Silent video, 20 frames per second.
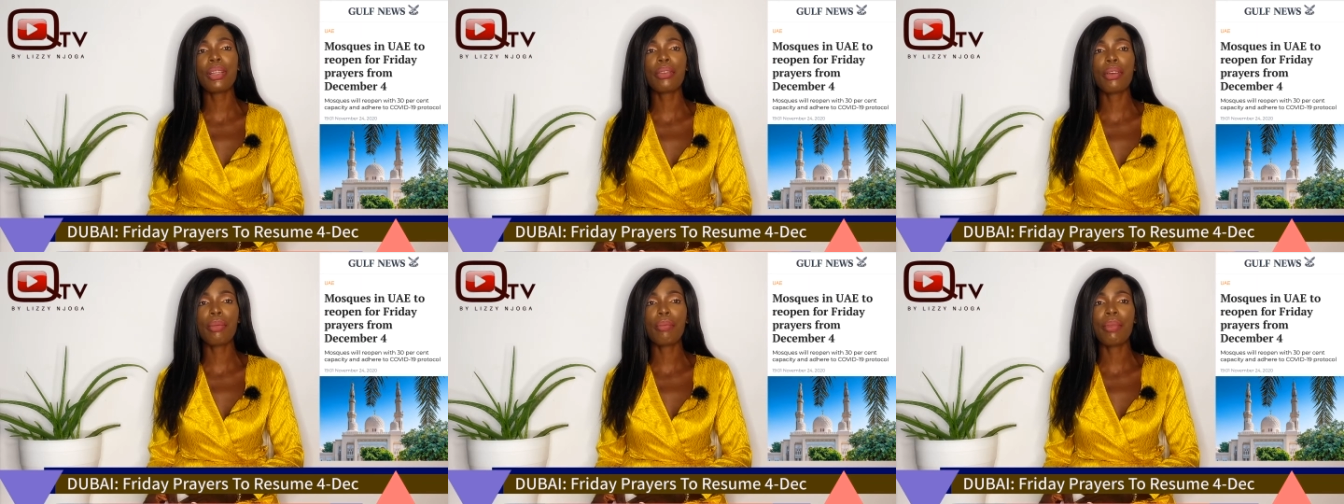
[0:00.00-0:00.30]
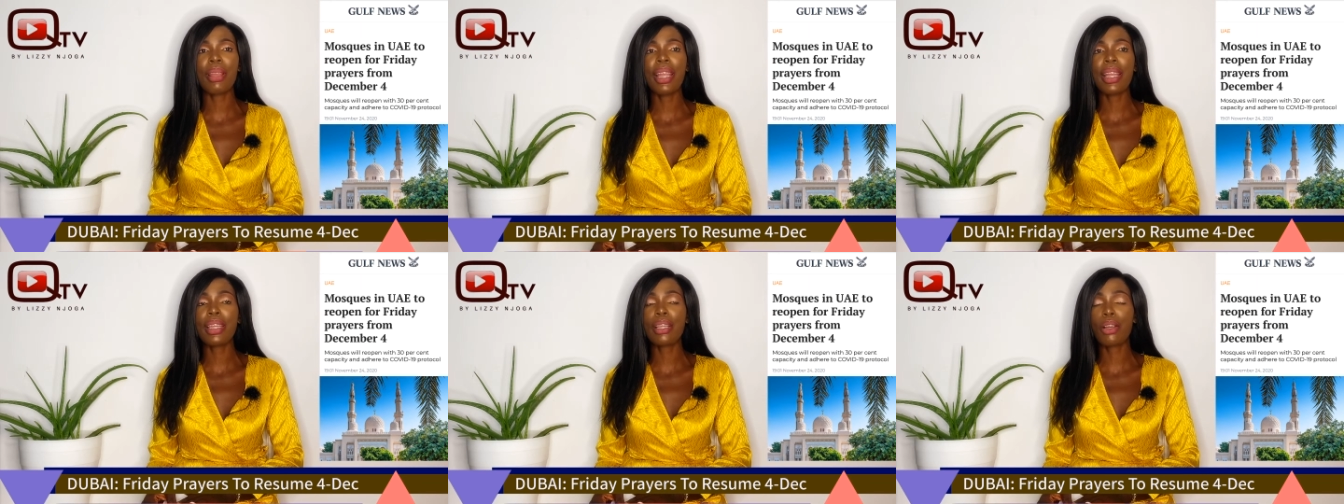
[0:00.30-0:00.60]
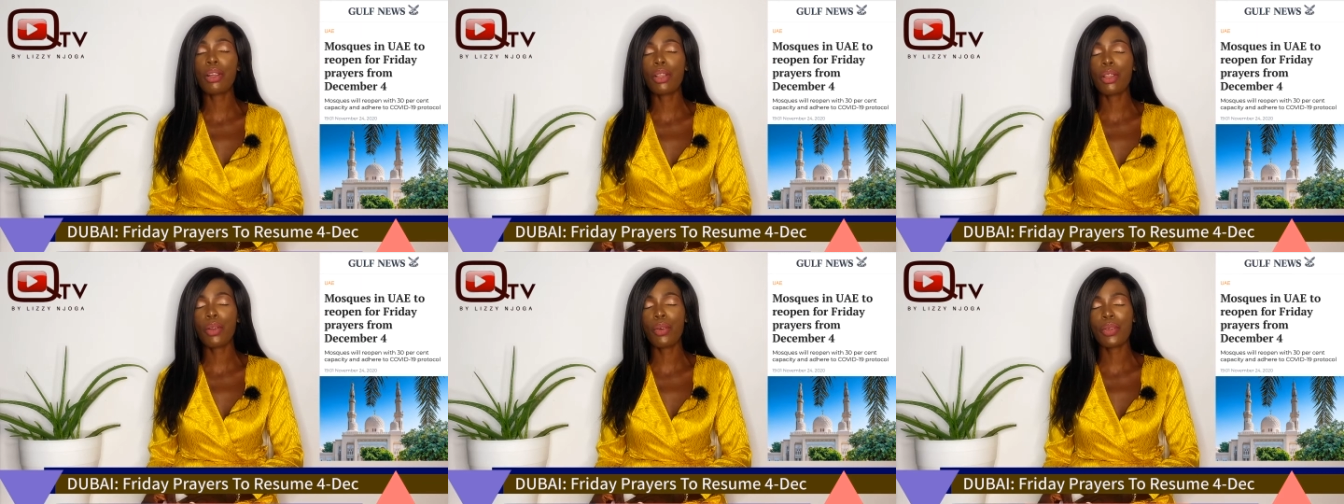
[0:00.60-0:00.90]
remain
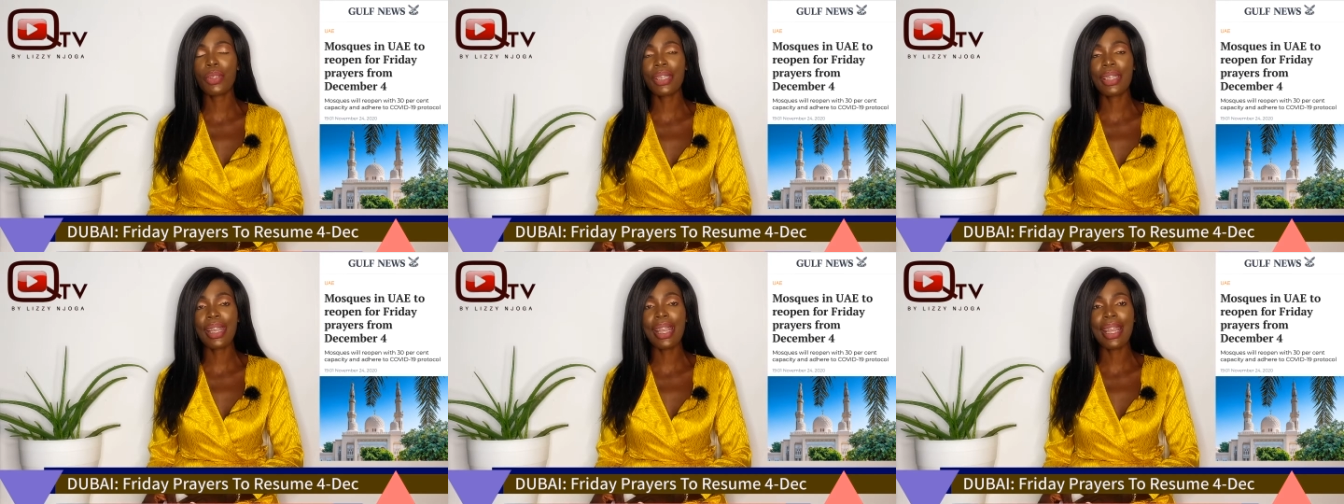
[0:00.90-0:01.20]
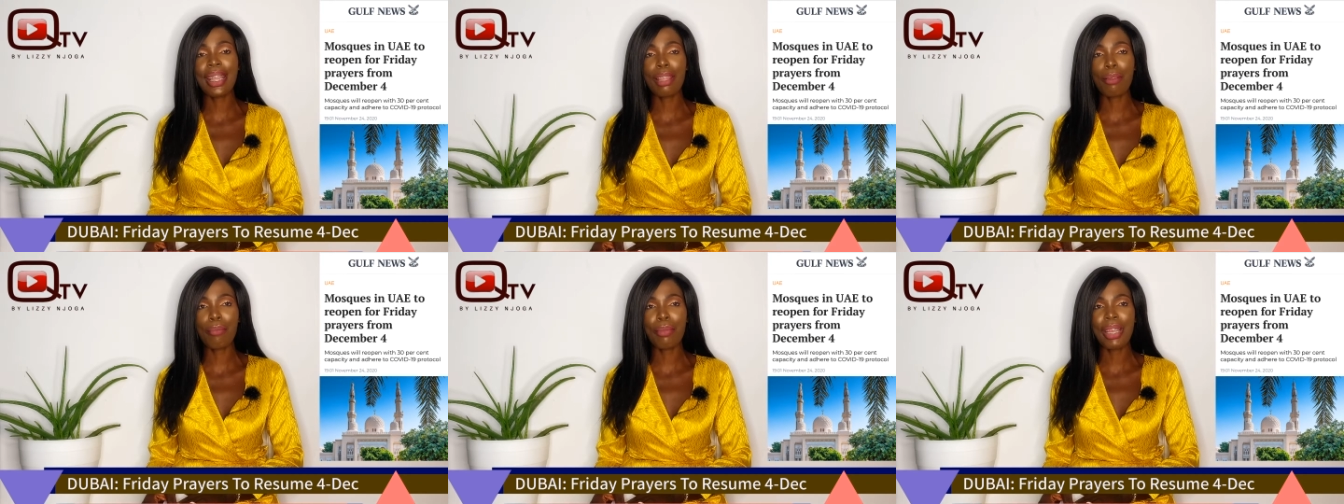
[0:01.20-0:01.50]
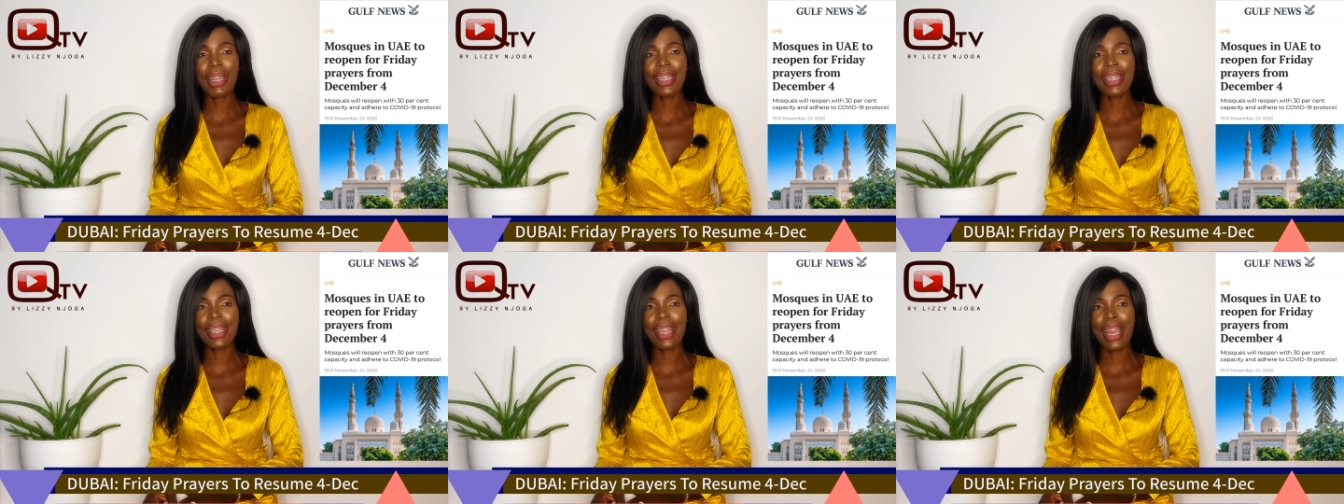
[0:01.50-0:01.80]
closed in the
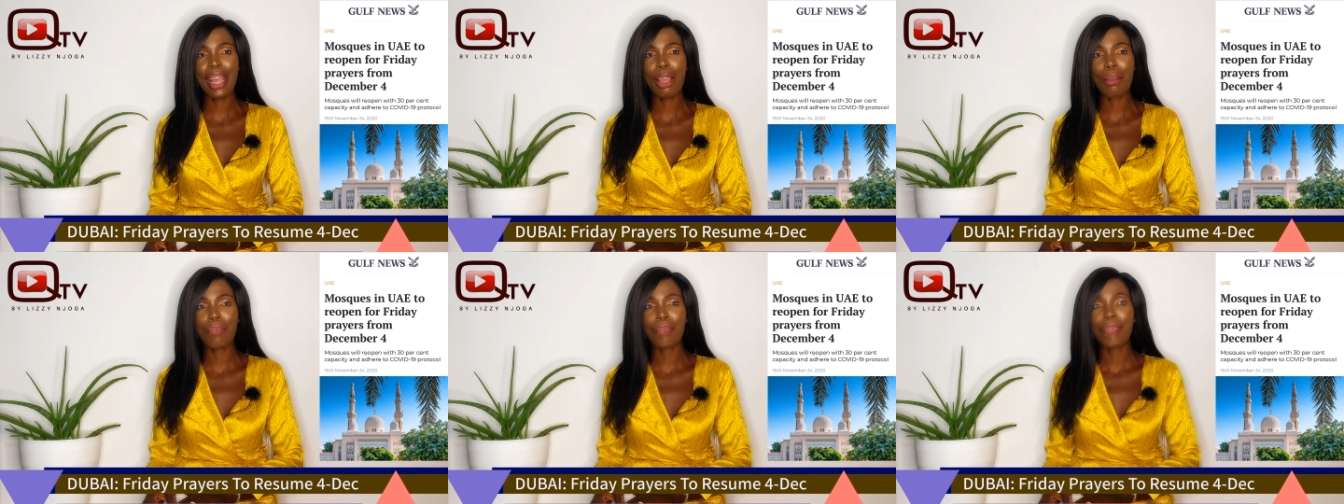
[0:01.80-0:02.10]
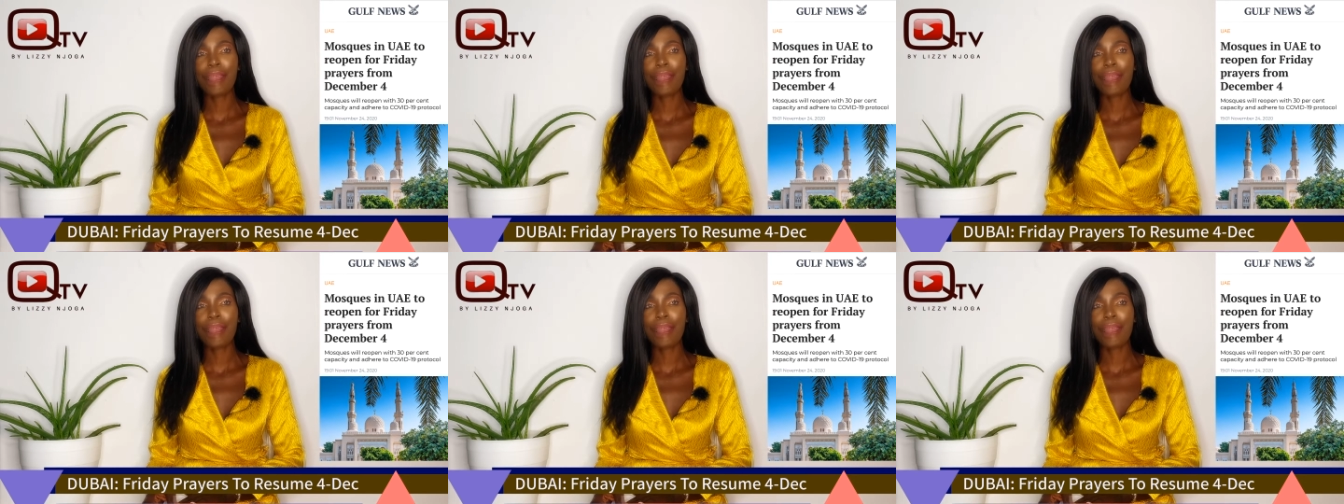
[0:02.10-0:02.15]
meantime.